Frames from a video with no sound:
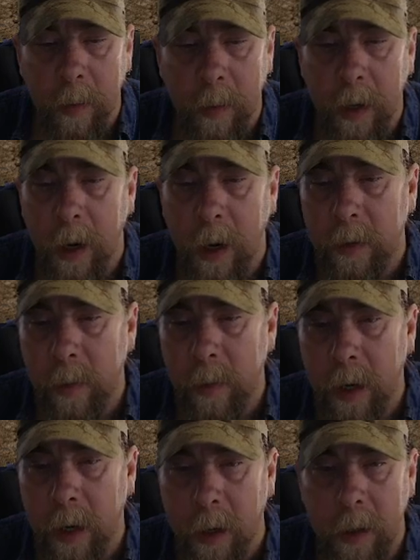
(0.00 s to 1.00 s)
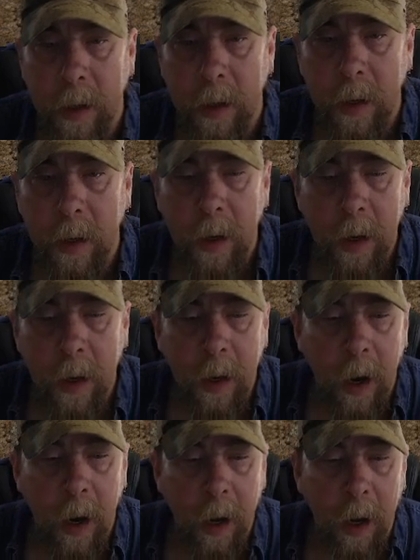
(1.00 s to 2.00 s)
about it.
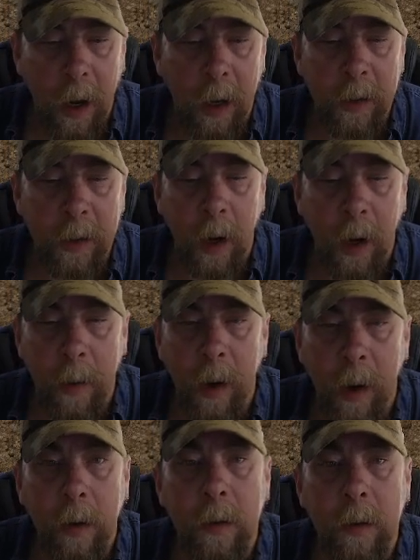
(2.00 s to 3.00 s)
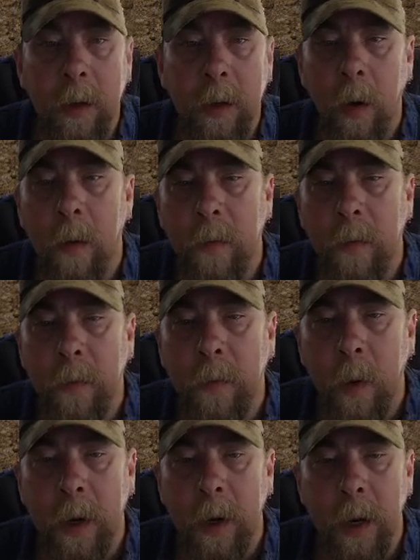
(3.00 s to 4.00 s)
That's all I'm going to go over for
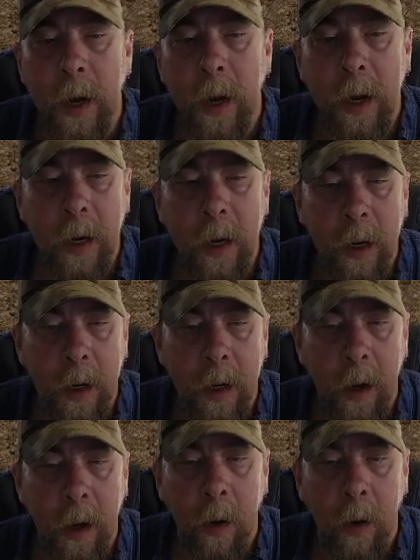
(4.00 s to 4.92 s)
today. Hopefully we'll